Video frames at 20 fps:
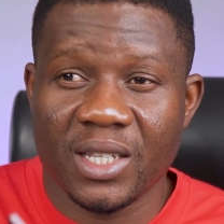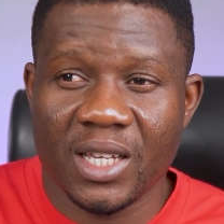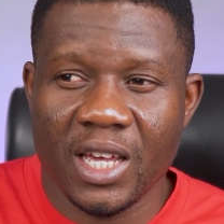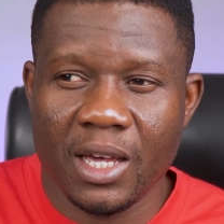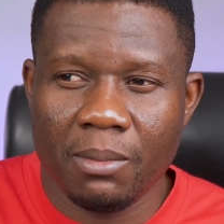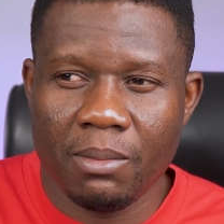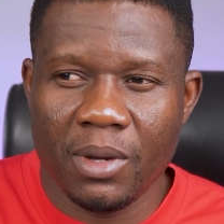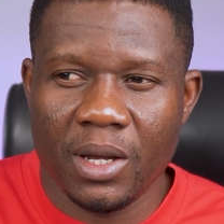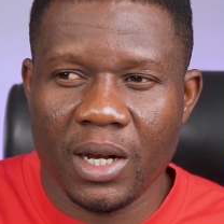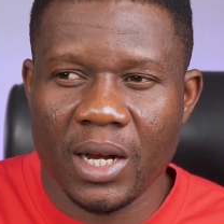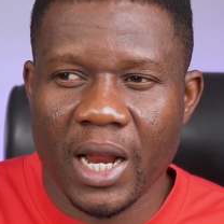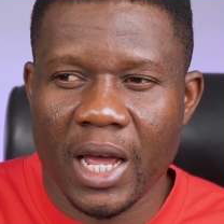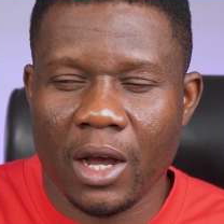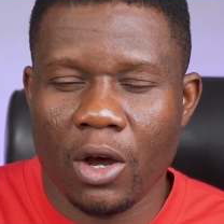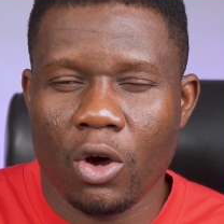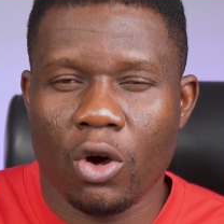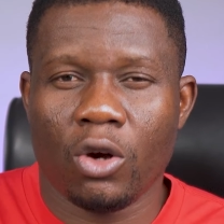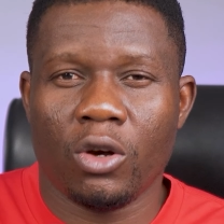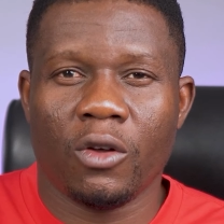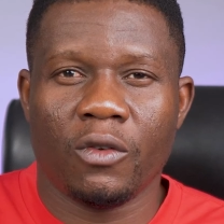gaming like
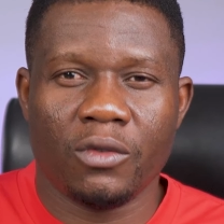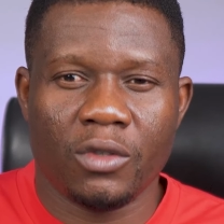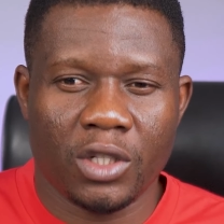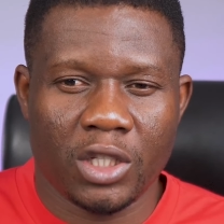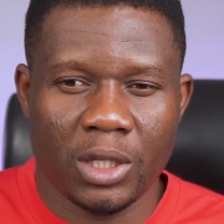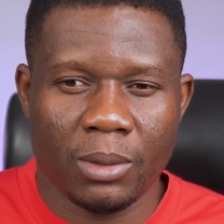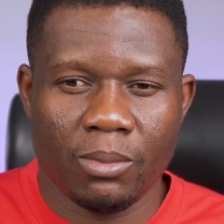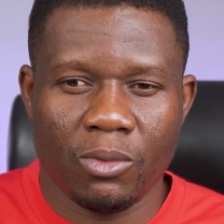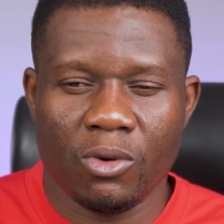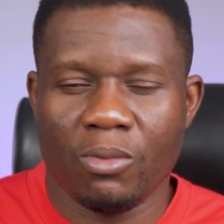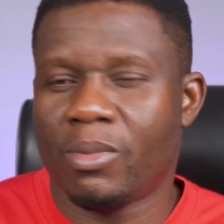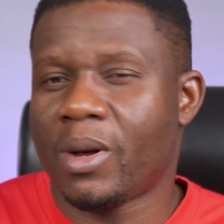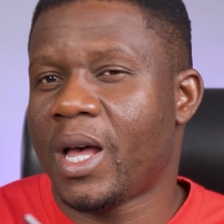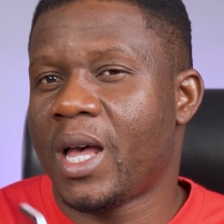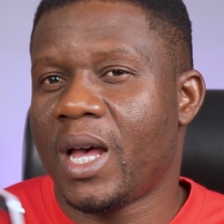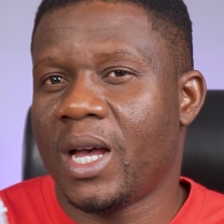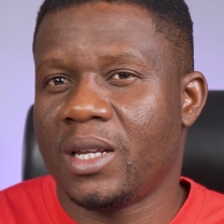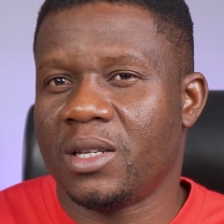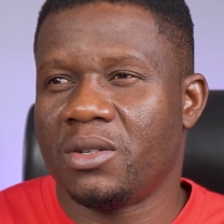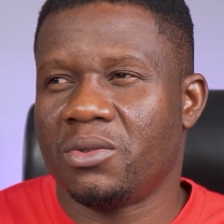Call of Duty Mobile
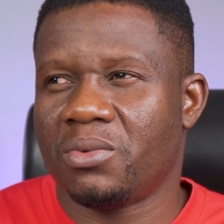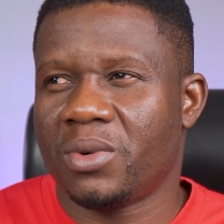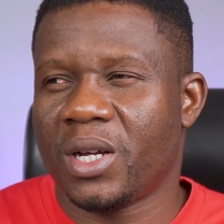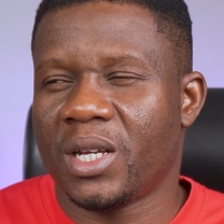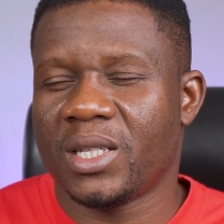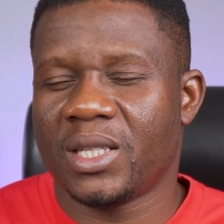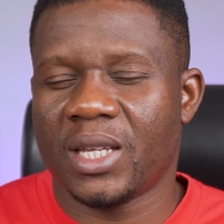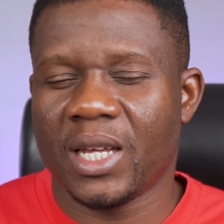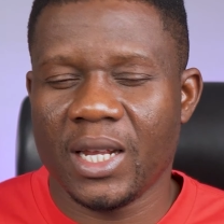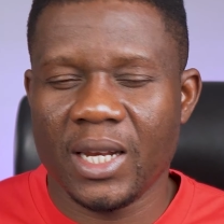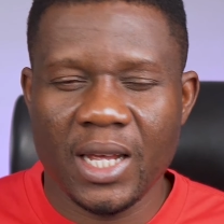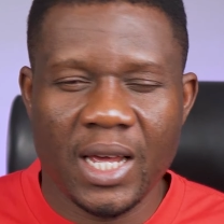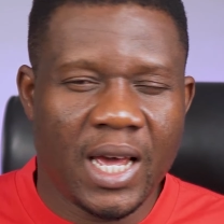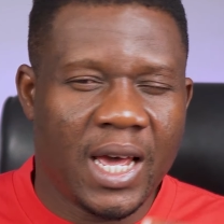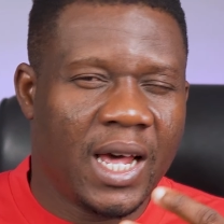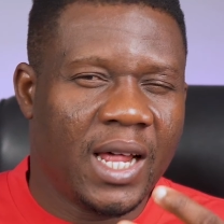and the rest, then